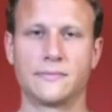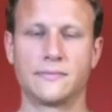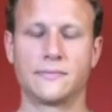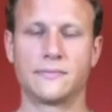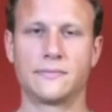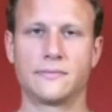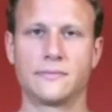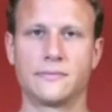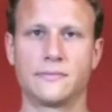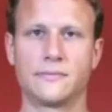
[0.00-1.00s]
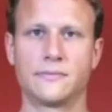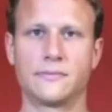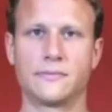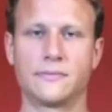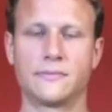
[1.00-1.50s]

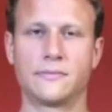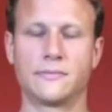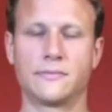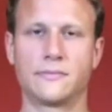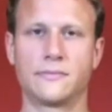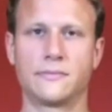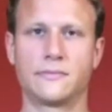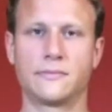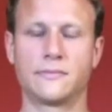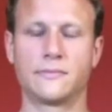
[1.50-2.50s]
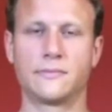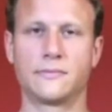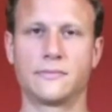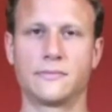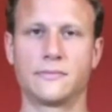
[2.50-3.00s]

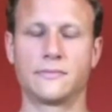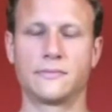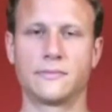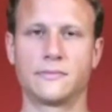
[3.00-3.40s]
No one is speaking in this clip.